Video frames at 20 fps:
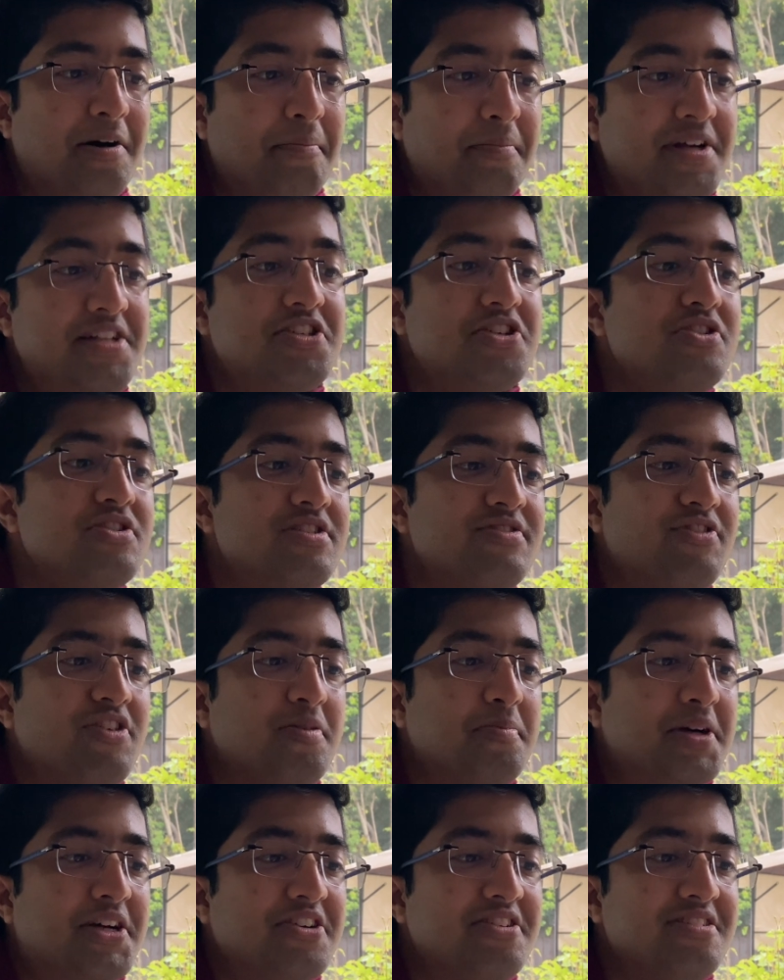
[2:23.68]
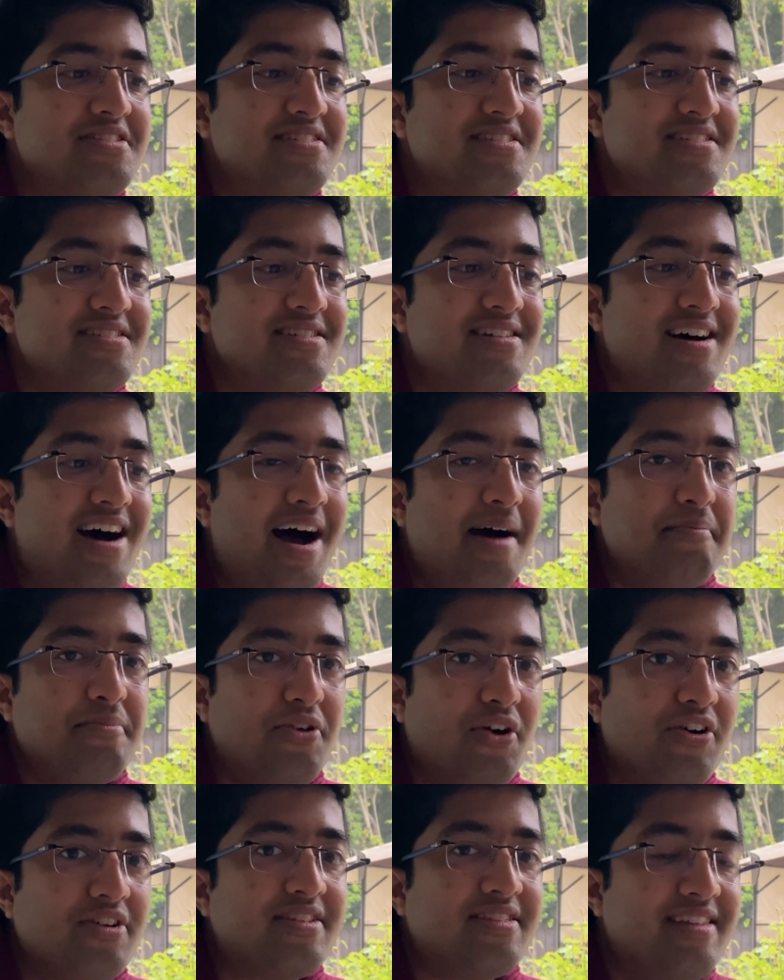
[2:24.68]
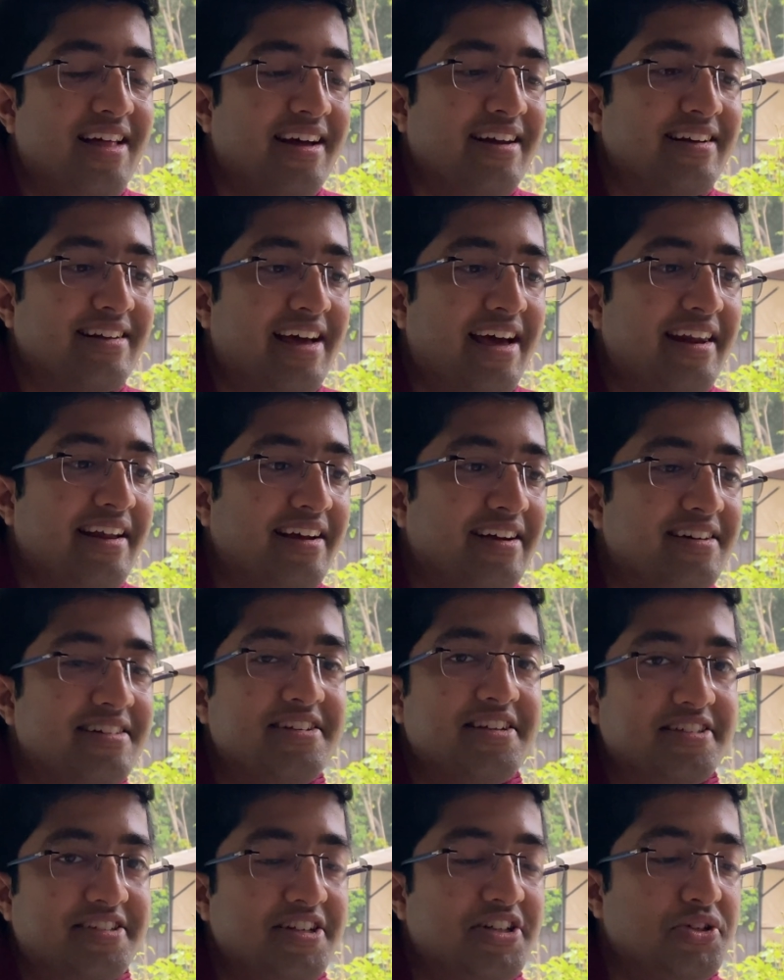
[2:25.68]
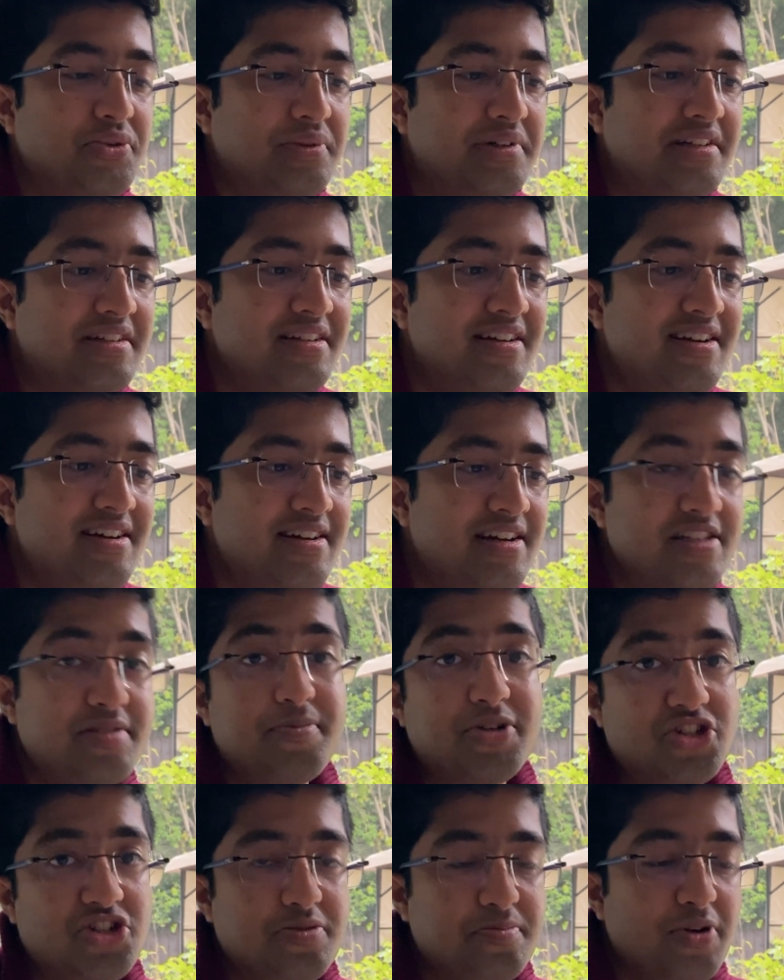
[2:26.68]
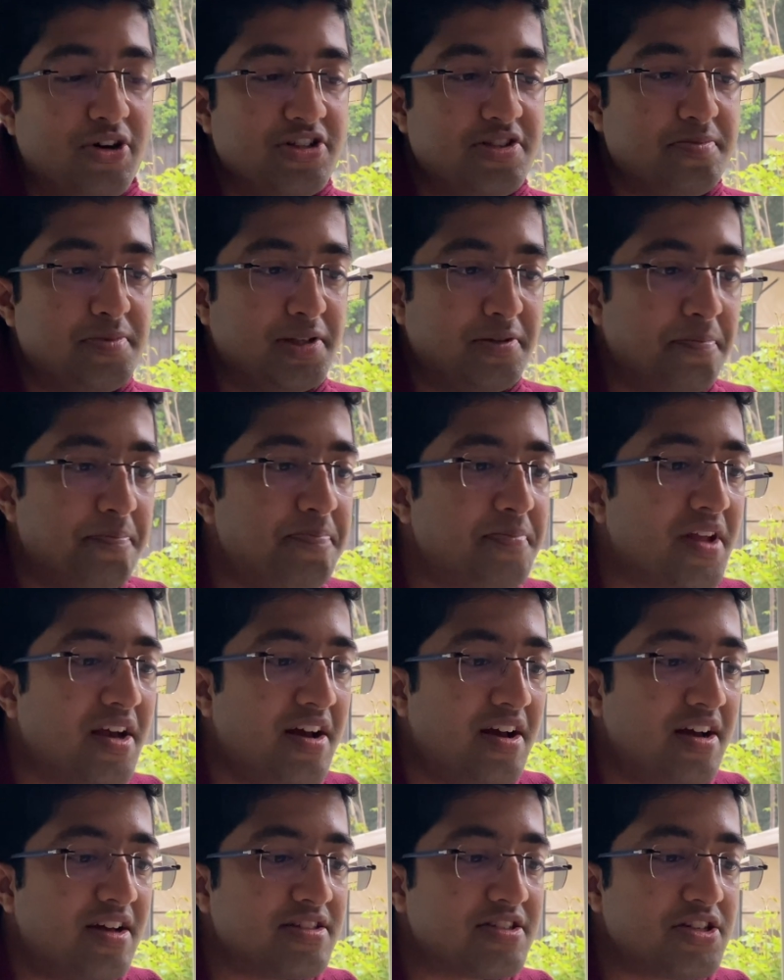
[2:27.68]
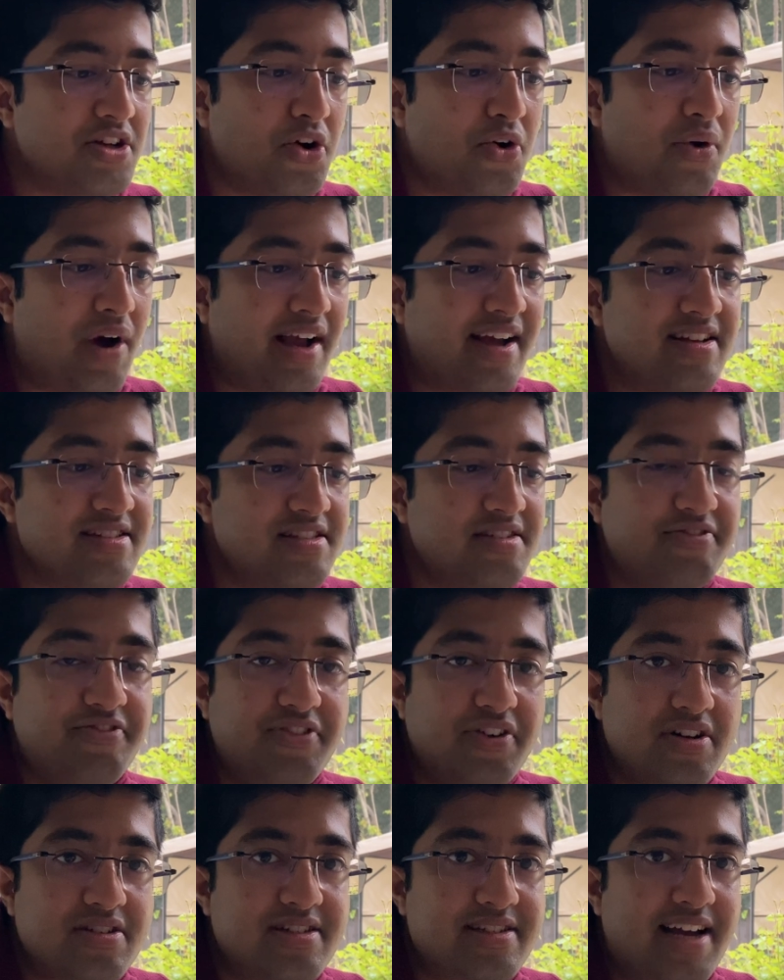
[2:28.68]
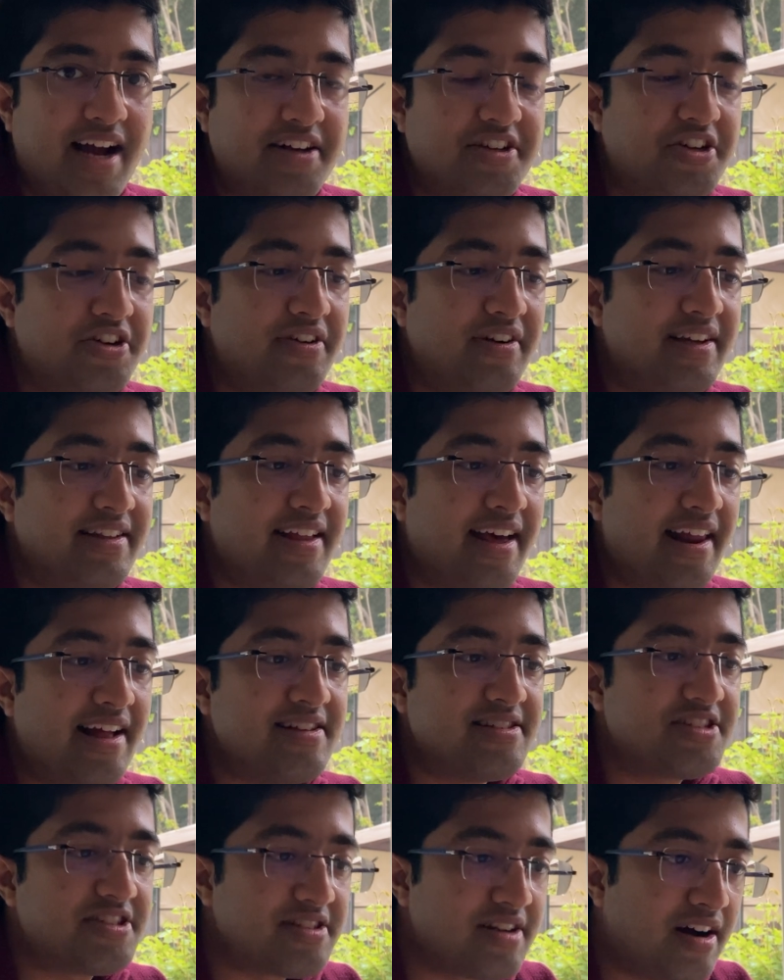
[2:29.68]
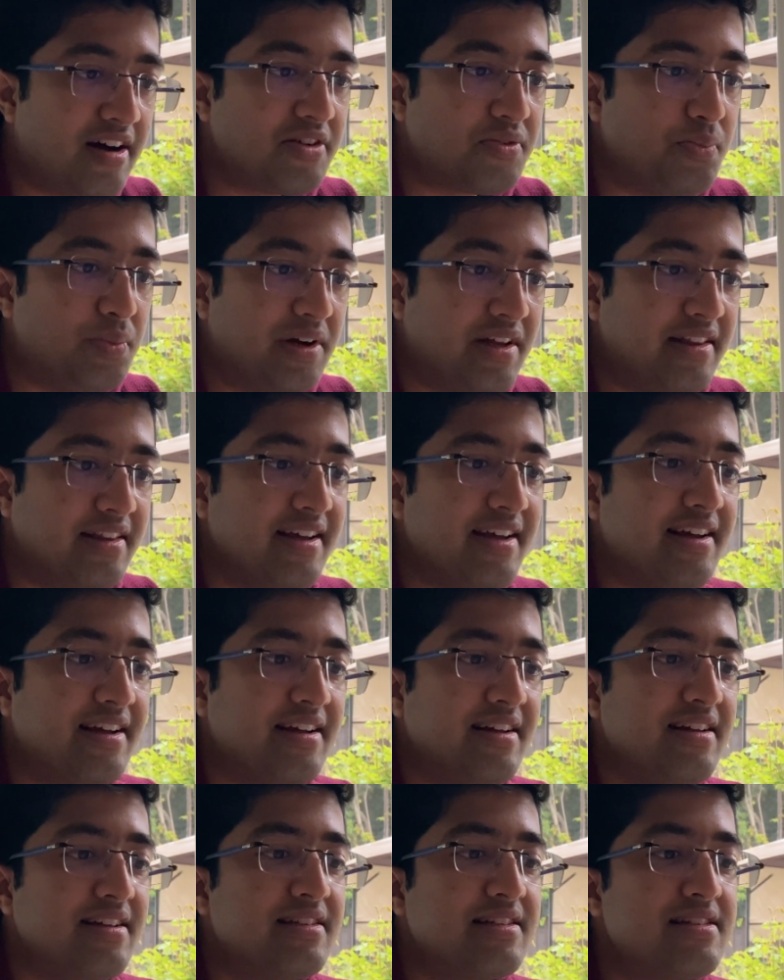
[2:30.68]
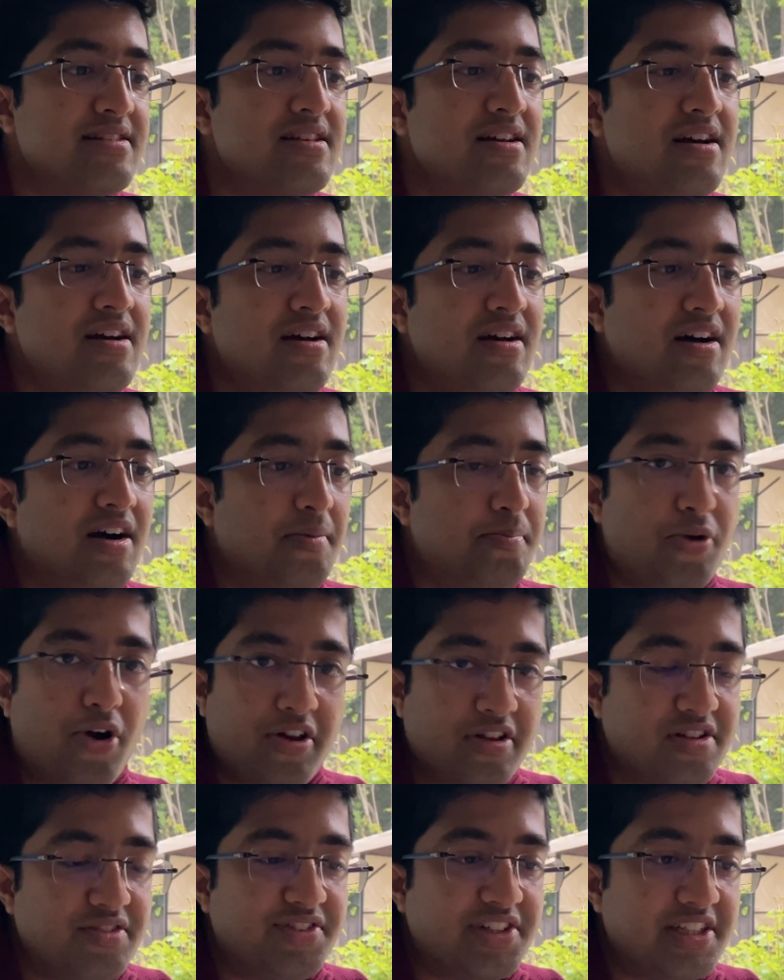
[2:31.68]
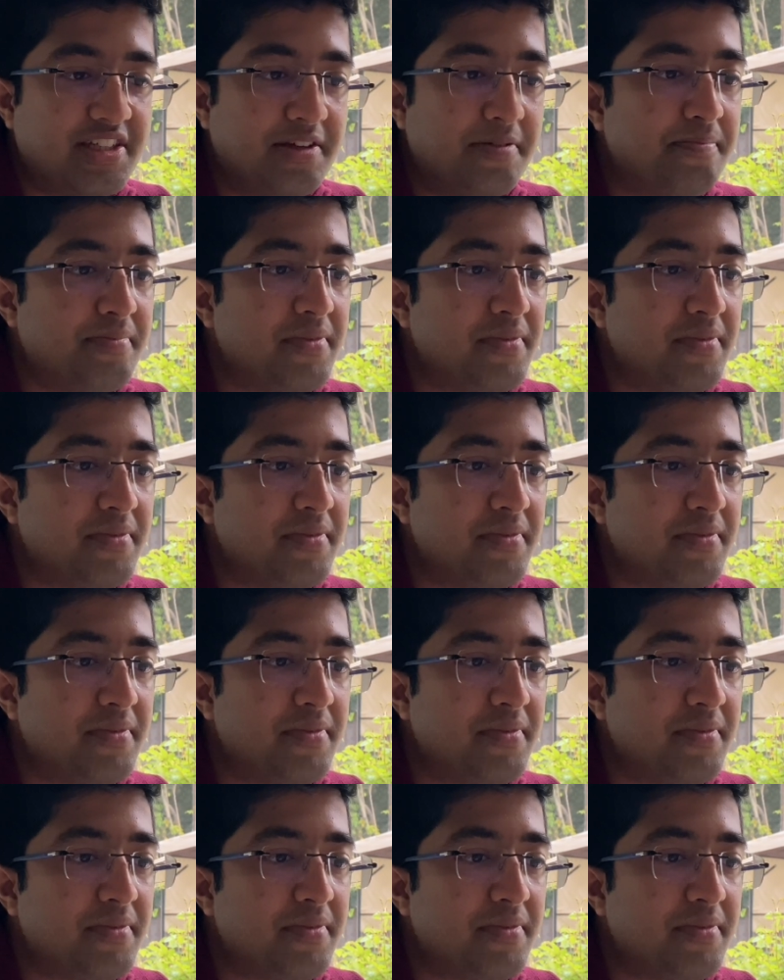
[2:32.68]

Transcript: it's useful because I'm not then getting addicted to it as much as possible. So I guess the first category that I'll start with is productivity.